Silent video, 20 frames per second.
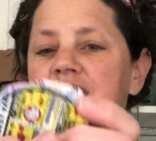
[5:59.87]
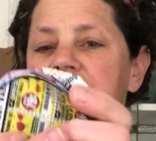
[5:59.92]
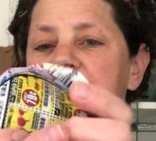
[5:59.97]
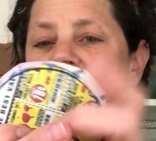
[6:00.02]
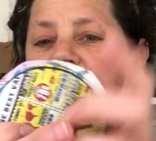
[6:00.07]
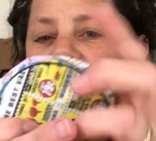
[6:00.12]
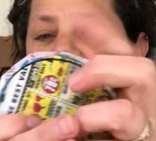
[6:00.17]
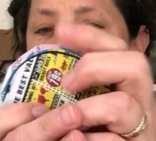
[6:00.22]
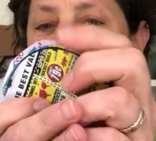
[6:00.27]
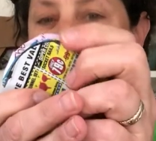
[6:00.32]

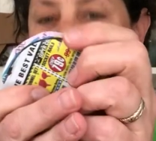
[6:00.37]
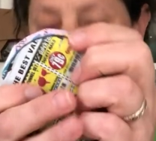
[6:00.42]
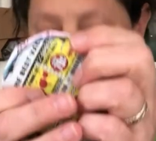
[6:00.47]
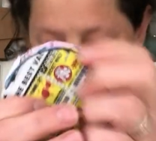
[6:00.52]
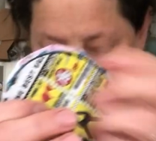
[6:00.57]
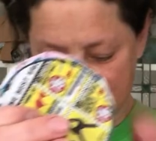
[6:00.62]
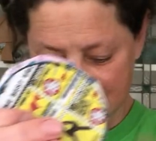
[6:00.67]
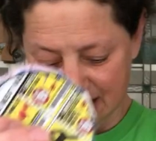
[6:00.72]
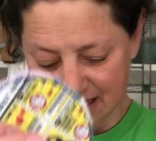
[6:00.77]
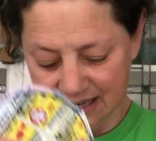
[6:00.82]
Gonna
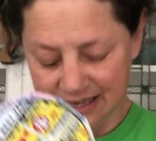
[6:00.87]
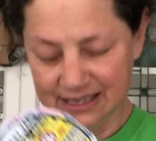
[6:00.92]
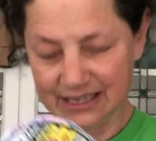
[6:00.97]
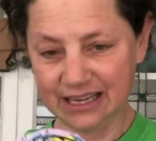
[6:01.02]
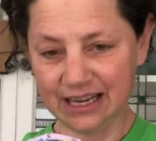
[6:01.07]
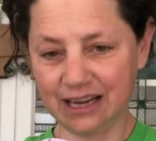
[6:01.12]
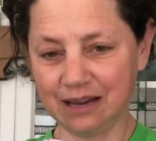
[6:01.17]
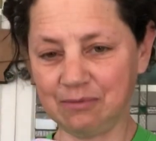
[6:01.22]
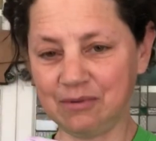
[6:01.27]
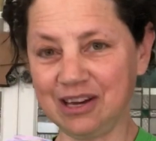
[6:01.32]

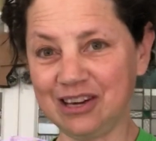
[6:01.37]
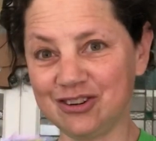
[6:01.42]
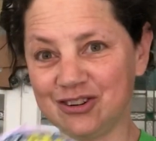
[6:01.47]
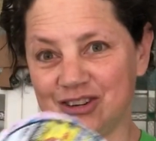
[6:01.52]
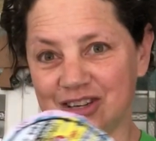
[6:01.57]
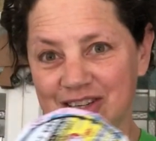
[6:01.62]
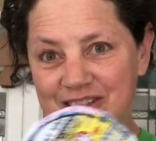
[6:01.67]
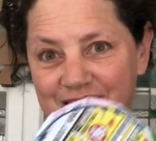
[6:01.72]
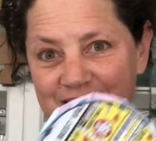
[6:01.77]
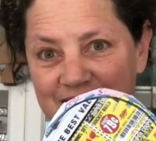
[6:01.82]
take my
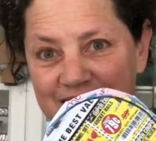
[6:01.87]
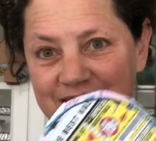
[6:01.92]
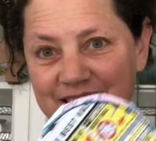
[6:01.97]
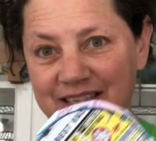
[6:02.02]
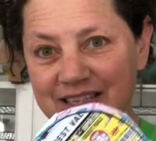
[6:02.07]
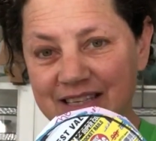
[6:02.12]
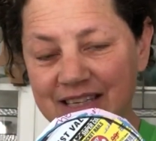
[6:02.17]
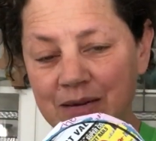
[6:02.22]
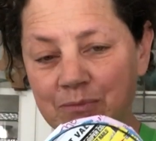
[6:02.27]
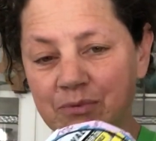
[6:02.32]
trusty
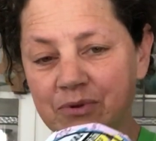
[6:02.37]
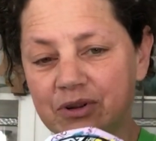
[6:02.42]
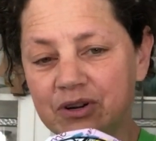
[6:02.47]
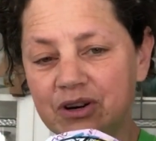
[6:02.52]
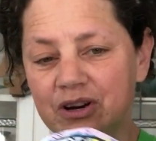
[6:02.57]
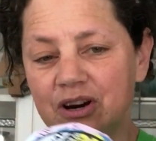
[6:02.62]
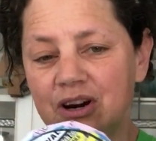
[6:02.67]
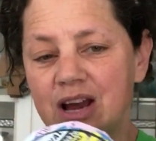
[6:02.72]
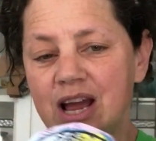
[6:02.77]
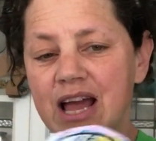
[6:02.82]

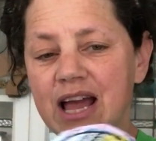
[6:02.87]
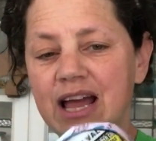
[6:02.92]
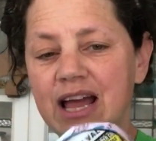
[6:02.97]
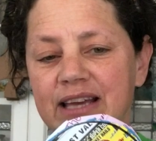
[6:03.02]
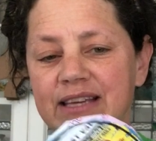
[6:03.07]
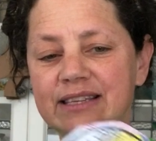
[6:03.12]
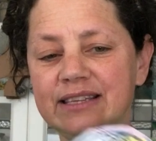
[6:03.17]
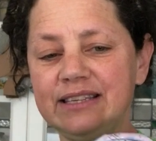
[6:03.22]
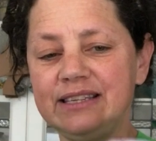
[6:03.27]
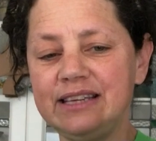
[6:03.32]
stapler,
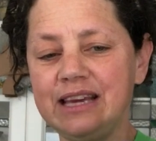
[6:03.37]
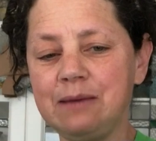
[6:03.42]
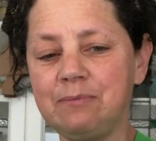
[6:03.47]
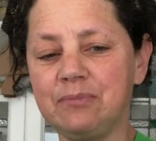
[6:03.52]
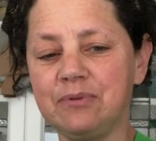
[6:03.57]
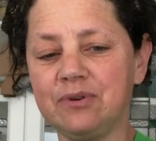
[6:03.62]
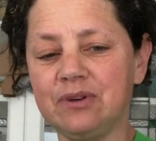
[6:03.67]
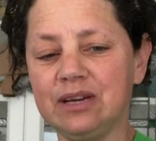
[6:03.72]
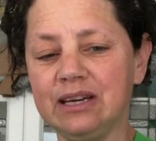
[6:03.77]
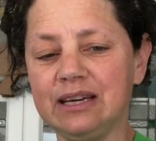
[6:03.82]

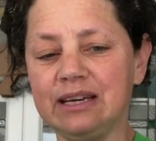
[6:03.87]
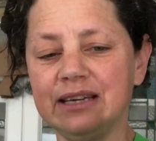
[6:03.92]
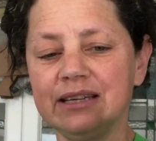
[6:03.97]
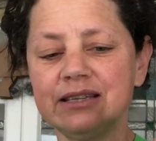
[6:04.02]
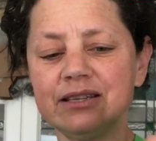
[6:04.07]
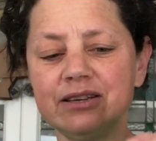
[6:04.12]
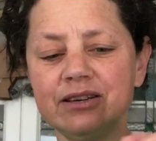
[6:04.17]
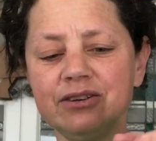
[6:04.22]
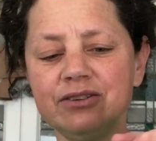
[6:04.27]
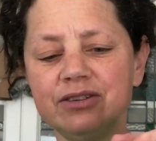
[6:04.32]
staple
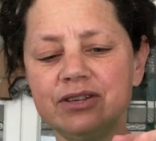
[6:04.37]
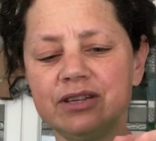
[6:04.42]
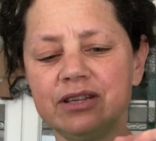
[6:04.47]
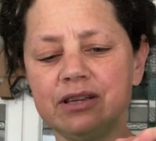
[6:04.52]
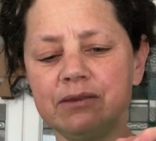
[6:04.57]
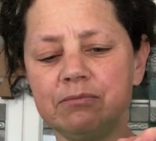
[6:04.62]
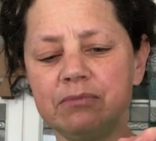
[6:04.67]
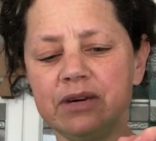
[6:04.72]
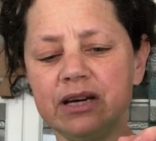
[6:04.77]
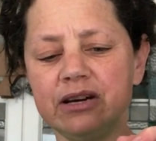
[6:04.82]
as close to
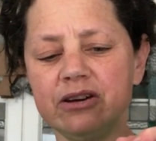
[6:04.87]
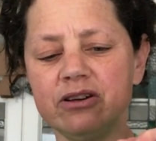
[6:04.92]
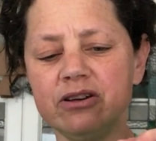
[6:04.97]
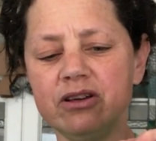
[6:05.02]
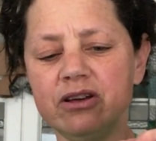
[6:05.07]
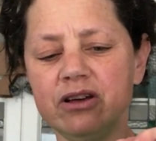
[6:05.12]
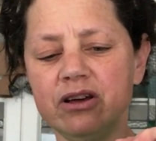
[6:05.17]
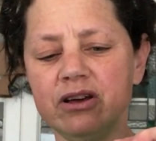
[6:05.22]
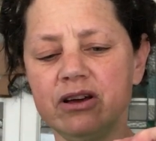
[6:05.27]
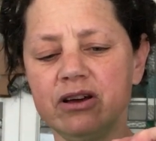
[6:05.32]
the middle.